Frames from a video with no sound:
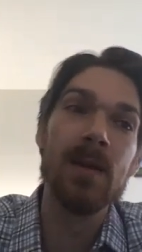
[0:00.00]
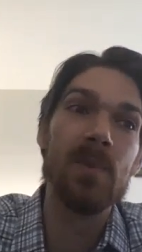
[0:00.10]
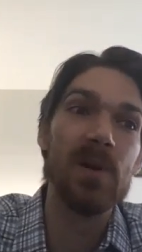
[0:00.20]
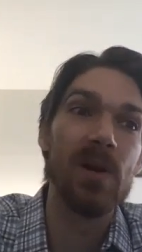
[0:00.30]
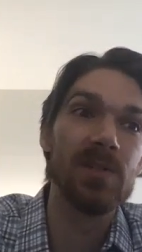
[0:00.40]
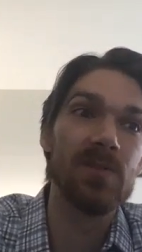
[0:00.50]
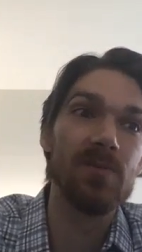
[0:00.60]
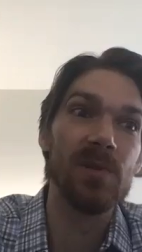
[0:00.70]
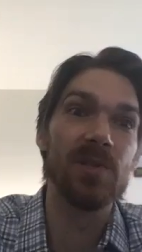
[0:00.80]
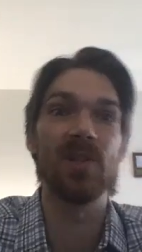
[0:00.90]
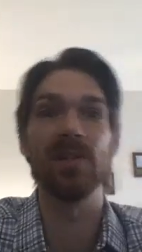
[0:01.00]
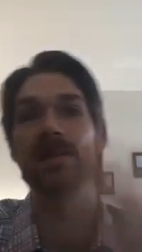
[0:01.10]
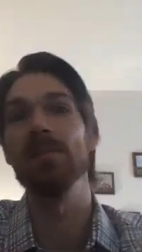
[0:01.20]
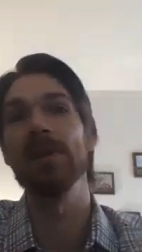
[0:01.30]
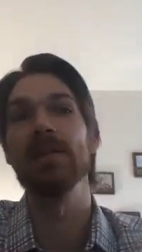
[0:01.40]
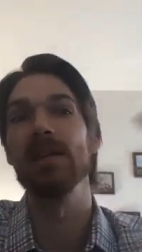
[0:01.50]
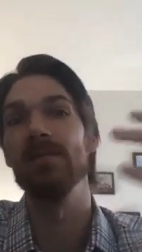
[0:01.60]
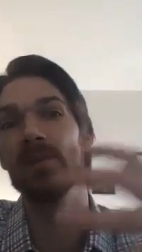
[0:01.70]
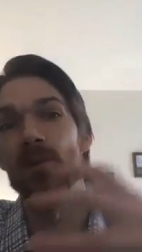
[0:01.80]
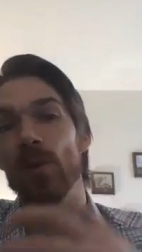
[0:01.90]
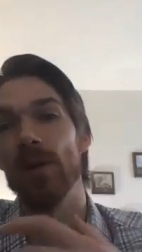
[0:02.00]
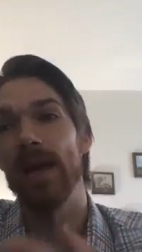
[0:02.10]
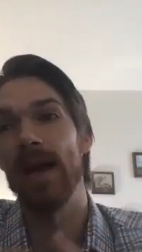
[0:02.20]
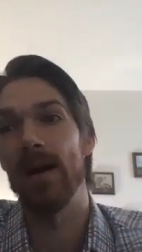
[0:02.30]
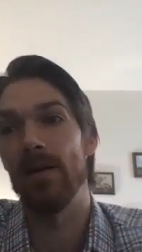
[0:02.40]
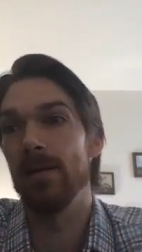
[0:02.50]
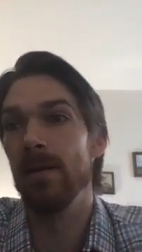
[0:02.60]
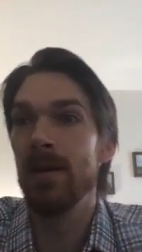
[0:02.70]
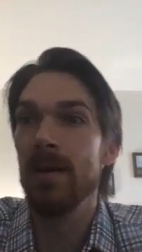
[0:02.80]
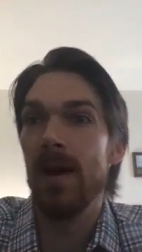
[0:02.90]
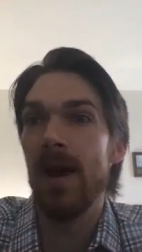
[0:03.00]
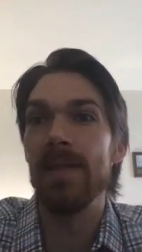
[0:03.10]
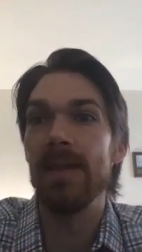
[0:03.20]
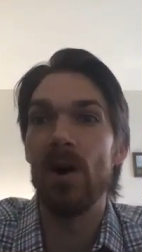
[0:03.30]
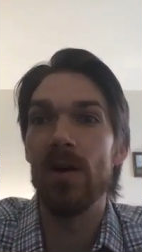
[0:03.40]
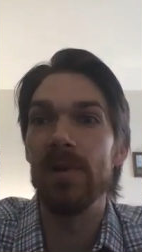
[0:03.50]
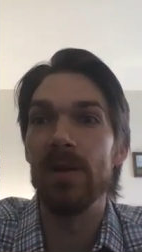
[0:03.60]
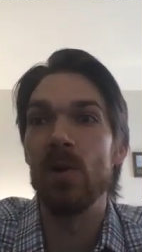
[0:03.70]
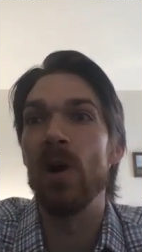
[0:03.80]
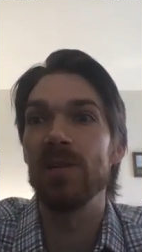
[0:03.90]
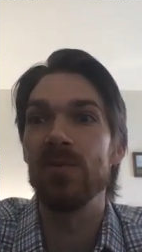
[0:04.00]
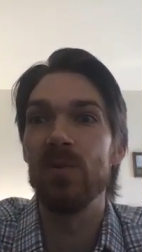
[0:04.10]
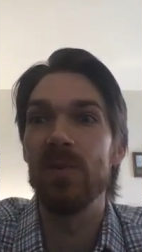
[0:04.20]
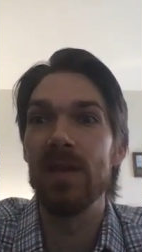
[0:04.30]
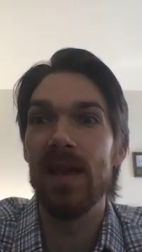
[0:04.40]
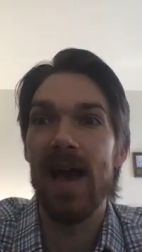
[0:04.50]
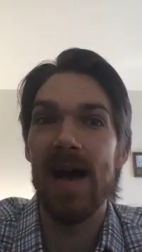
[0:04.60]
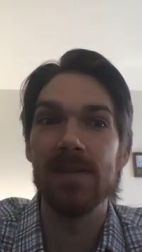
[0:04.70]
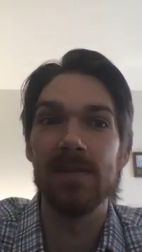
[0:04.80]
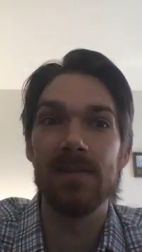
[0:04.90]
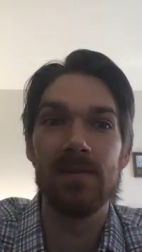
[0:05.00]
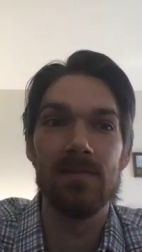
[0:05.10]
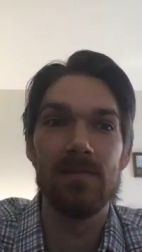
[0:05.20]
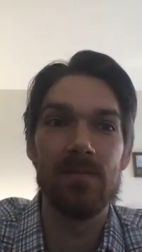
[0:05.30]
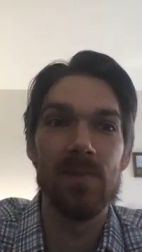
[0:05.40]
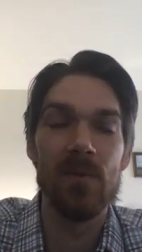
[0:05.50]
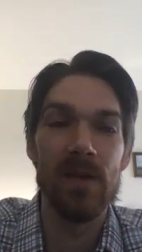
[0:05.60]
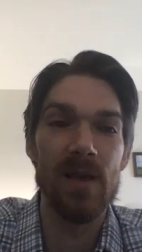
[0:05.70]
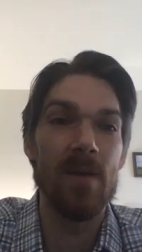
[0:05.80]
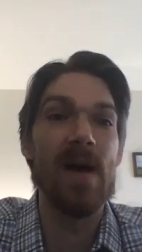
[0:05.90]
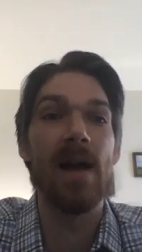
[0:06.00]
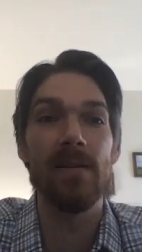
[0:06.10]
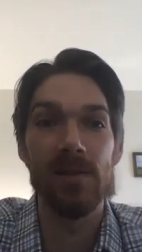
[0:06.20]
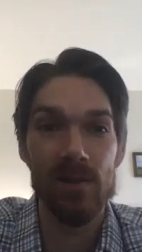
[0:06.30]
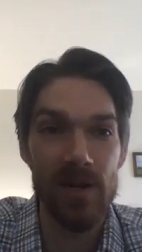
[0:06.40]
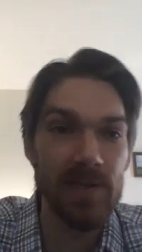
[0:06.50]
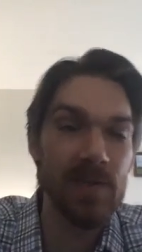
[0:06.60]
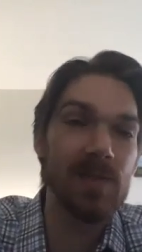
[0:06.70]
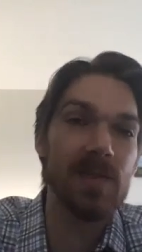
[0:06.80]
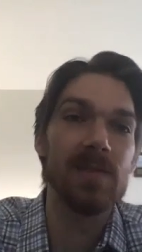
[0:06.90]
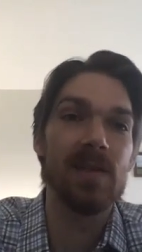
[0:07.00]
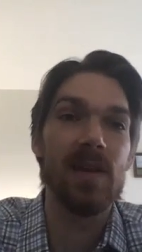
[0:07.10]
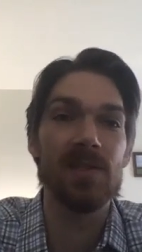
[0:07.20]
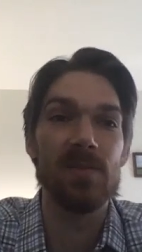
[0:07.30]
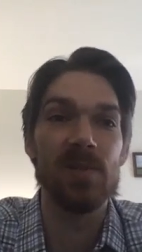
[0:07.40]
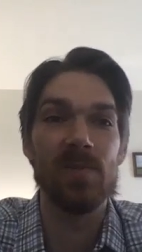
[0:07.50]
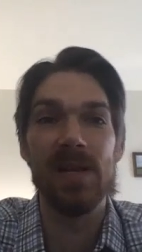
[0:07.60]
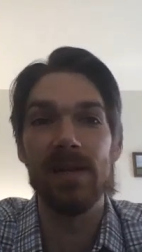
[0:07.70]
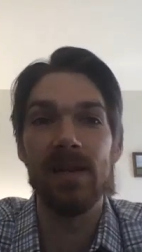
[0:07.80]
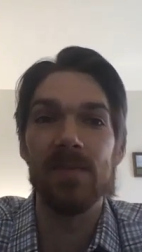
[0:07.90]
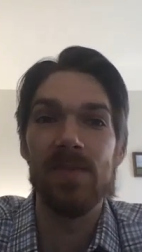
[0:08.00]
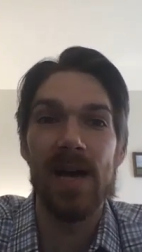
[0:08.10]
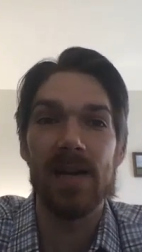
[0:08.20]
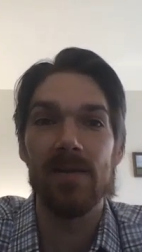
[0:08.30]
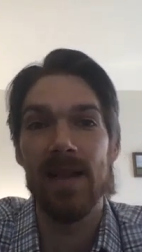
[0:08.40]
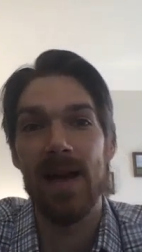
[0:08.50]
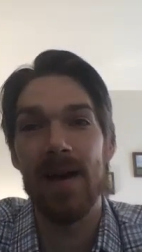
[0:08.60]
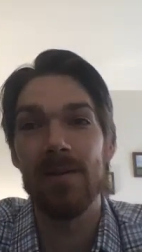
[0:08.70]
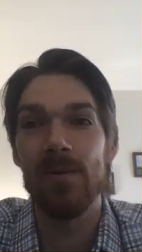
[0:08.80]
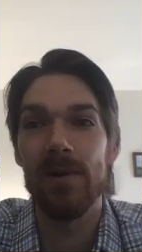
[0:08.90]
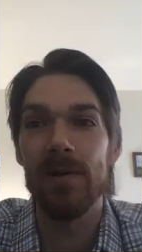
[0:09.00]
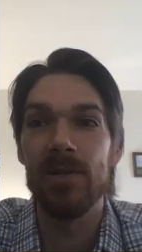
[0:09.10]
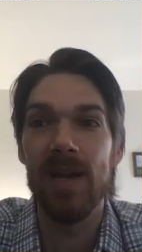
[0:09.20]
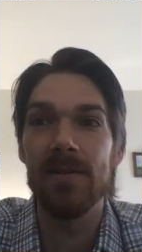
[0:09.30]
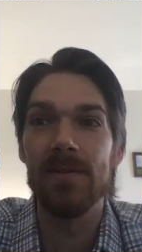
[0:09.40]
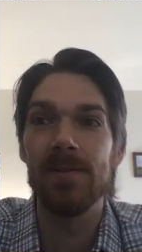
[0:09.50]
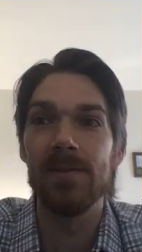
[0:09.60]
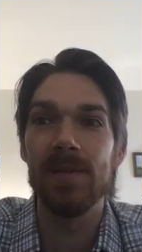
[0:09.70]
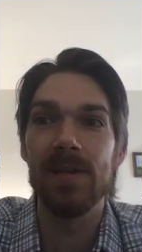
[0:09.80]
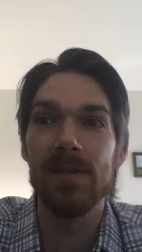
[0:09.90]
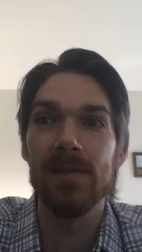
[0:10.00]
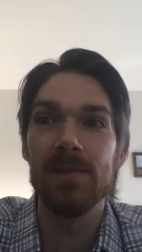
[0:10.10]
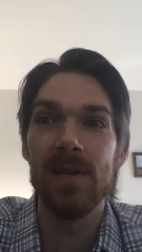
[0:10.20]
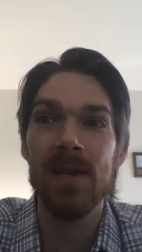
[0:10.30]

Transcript: but also really start to bleed the inventory down. I think our big question will be as we come out of this crisis and as customer spending comes back in our category and channels, is